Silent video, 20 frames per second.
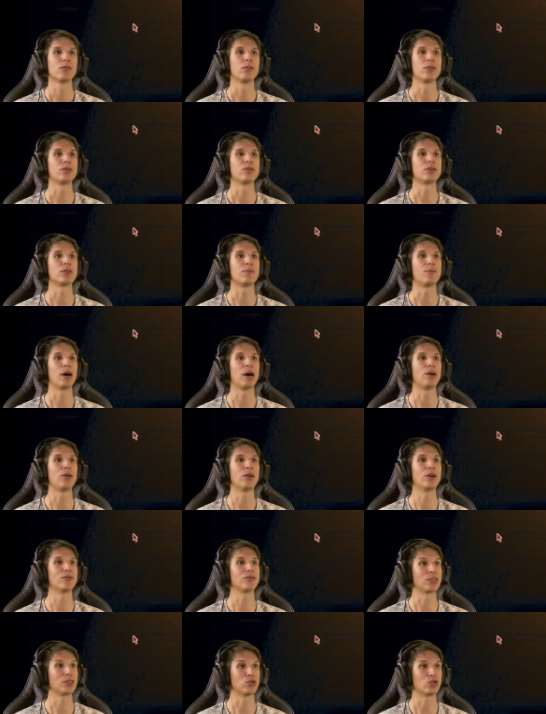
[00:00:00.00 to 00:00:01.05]
With the power
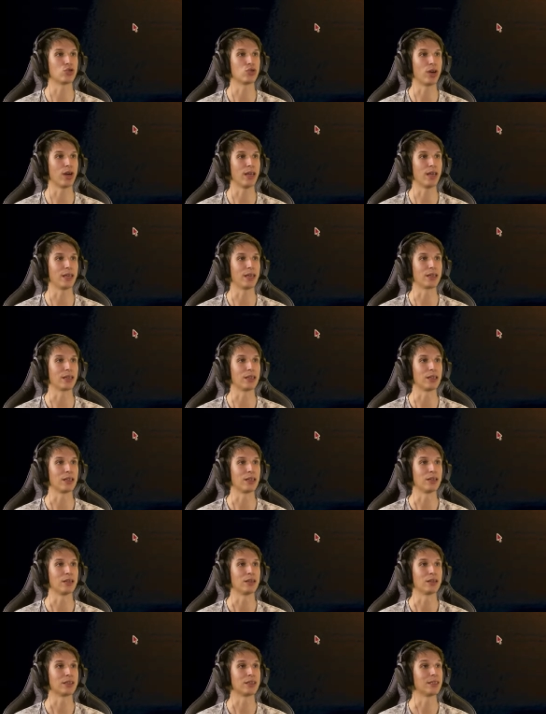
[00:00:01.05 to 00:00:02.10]
of the triangle,
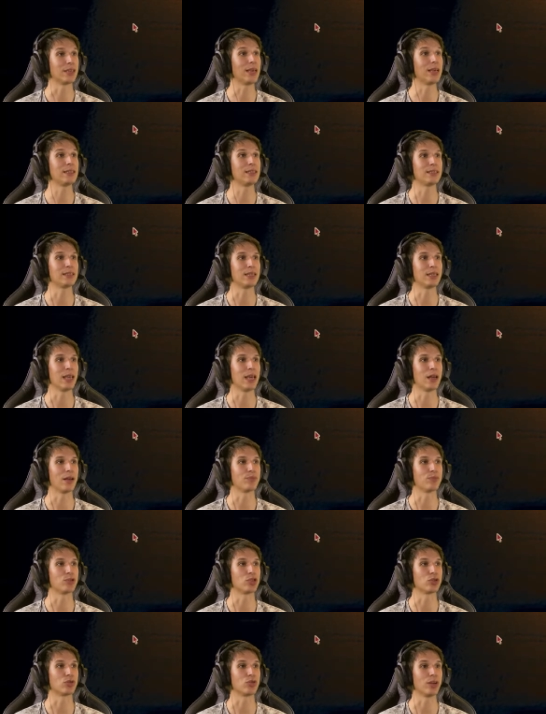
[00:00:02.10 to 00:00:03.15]
Kaycee
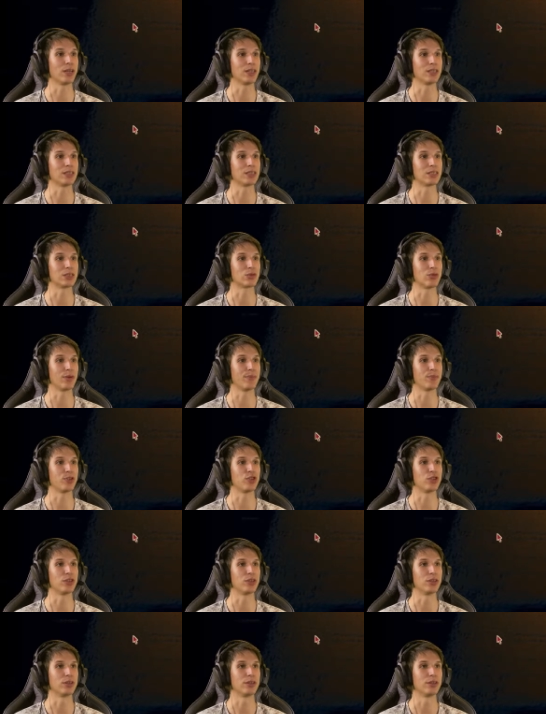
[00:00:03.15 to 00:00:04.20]
helped to create
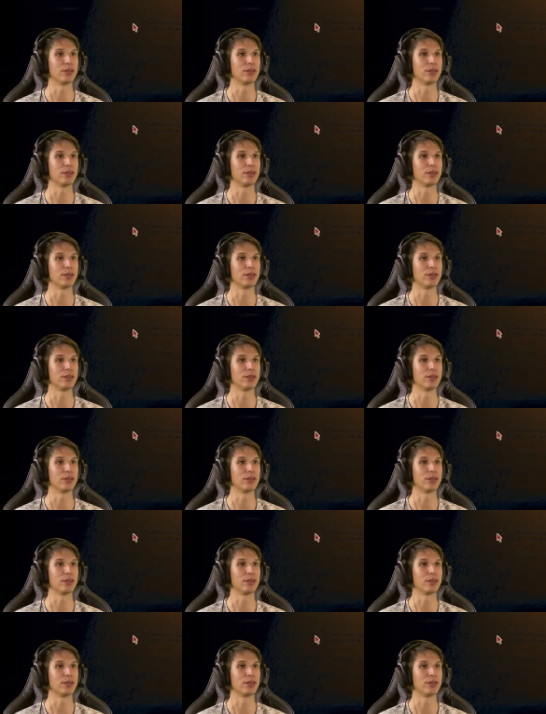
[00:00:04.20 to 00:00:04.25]
Inscryption.